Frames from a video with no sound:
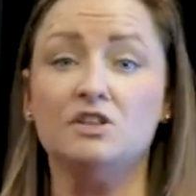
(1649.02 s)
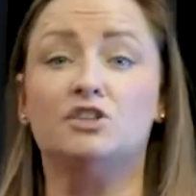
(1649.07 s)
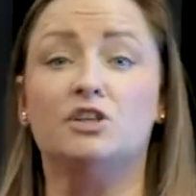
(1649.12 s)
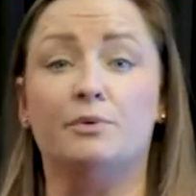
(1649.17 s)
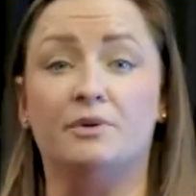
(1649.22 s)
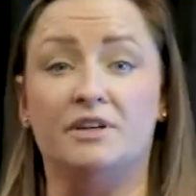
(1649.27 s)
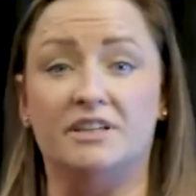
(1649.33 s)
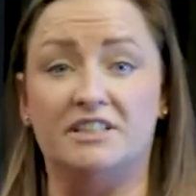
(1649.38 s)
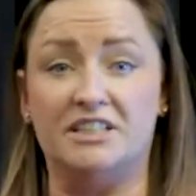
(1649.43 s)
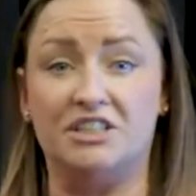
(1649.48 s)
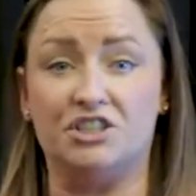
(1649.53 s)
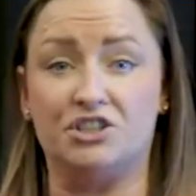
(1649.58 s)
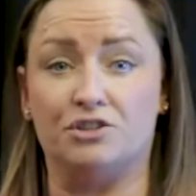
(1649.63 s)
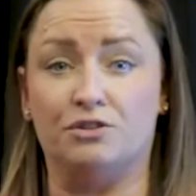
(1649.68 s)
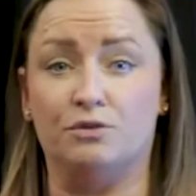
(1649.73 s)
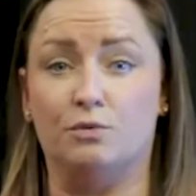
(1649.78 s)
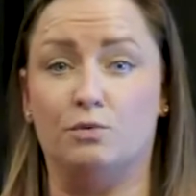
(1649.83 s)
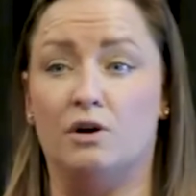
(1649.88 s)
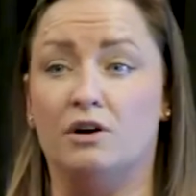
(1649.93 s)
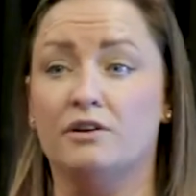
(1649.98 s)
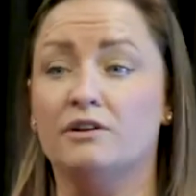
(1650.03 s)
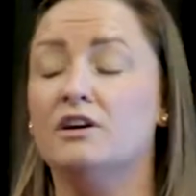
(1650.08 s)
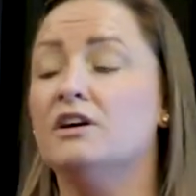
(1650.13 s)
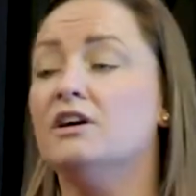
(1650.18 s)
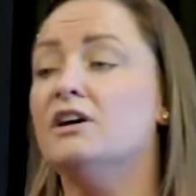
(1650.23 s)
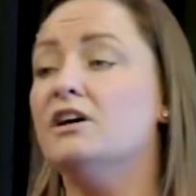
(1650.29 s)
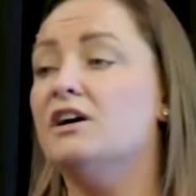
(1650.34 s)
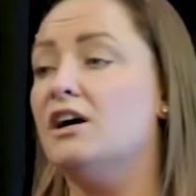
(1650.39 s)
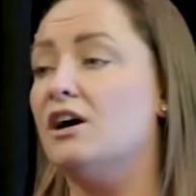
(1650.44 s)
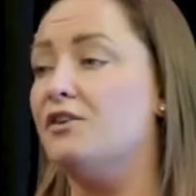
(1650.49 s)
so an additional one.
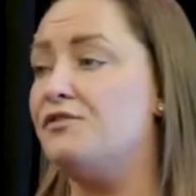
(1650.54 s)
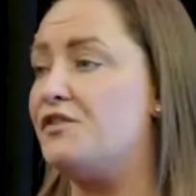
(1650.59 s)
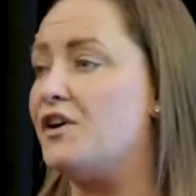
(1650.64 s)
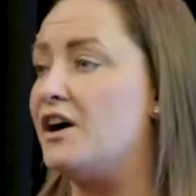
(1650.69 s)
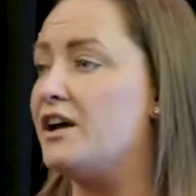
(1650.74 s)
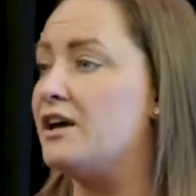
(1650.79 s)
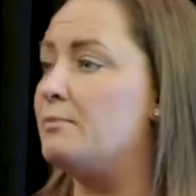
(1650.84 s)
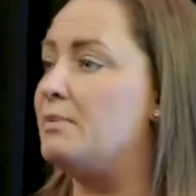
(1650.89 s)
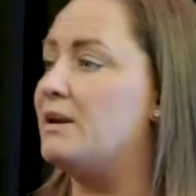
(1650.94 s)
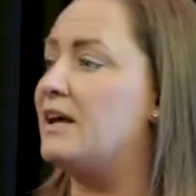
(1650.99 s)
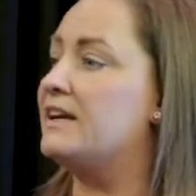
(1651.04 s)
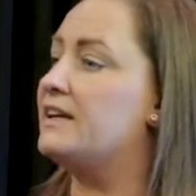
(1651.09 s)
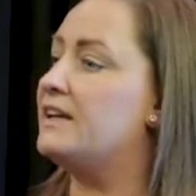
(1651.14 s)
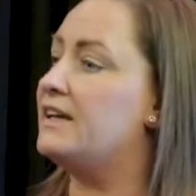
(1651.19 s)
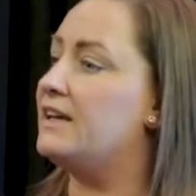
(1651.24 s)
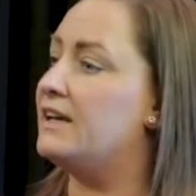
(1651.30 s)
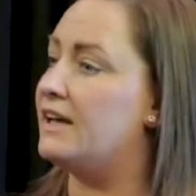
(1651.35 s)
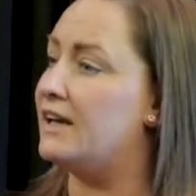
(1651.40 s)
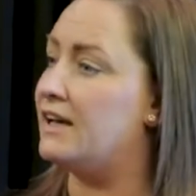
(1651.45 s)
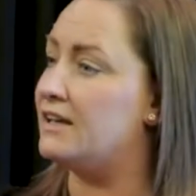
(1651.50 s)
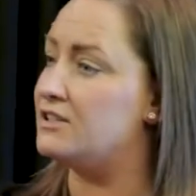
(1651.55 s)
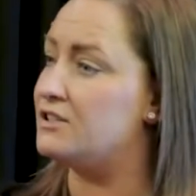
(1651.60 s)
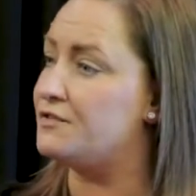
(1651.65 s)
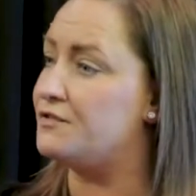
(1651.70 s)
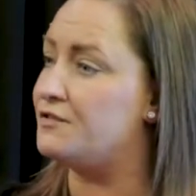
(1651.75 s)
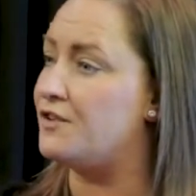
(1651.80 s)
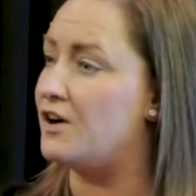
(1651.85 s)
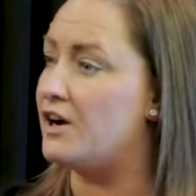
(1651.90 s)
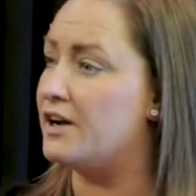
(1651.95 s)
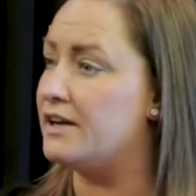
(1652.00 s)
A fire blanket and a
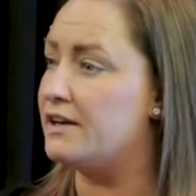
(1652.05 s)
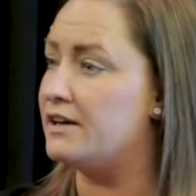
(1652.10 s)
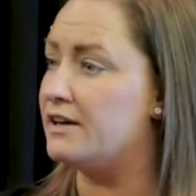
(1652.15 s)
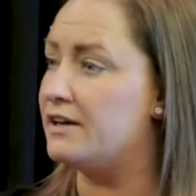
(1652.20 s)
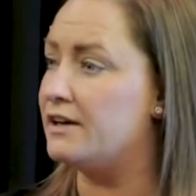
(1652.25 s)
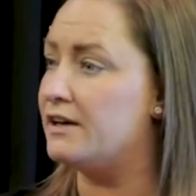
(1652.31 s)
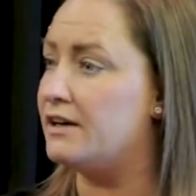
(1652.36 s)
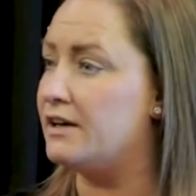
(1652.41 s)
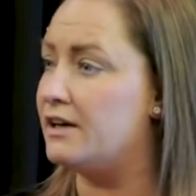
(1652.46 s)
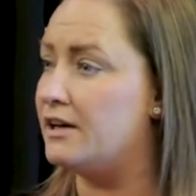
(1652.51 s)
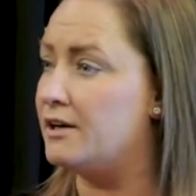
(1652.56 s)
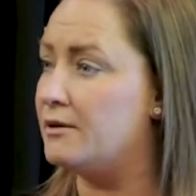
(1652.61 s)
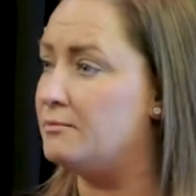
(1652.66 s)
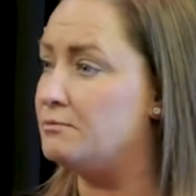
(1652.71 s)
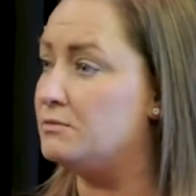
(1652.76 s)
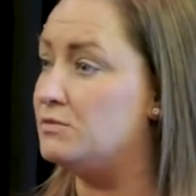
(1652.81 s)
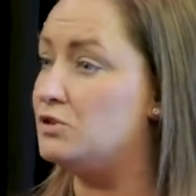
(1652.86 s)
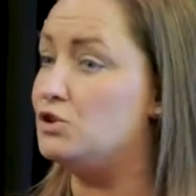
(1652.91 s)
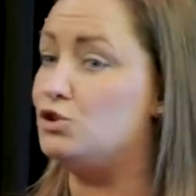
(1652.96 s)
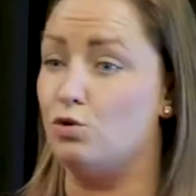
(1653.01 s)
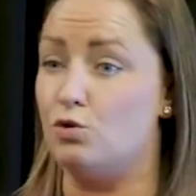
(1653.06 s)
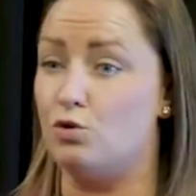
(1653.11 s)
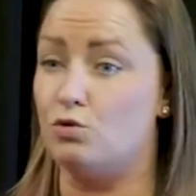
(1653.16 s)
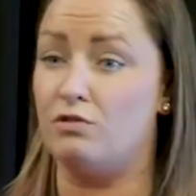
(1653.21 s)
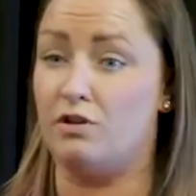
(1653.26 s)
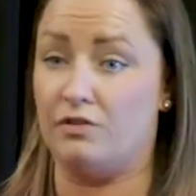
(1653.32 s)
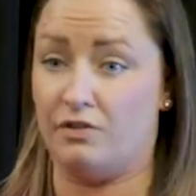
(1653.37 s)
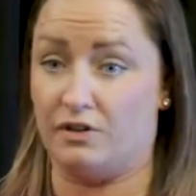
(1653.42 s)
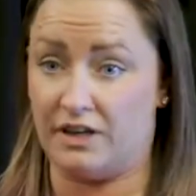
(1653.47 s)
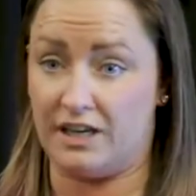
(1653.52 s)
fire
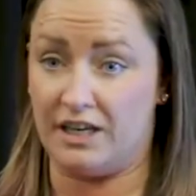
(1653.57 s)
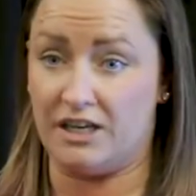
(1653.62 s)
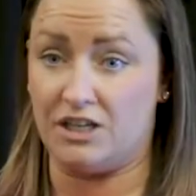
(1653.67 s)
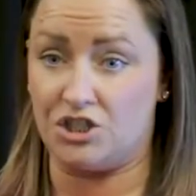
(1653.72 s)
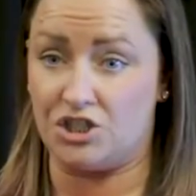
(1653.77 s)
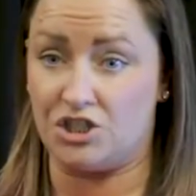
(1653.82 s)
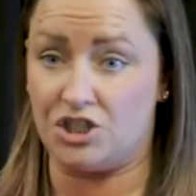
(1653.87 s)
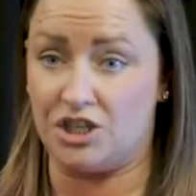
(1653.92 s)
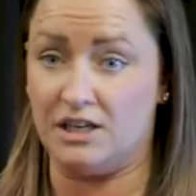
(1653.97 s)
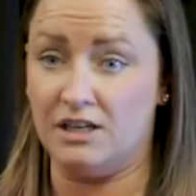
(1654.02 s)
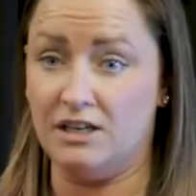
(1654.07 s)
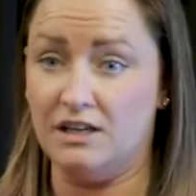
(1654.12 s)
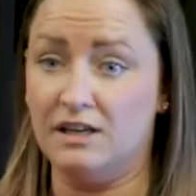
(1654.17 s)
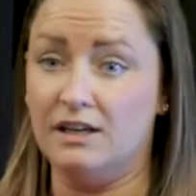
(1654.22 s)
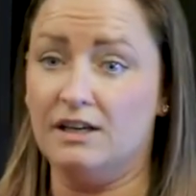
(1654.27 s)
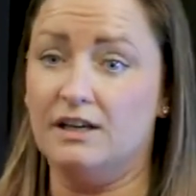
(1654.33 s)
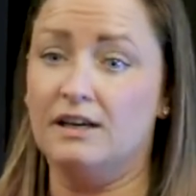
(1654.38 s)
door on the kitchen.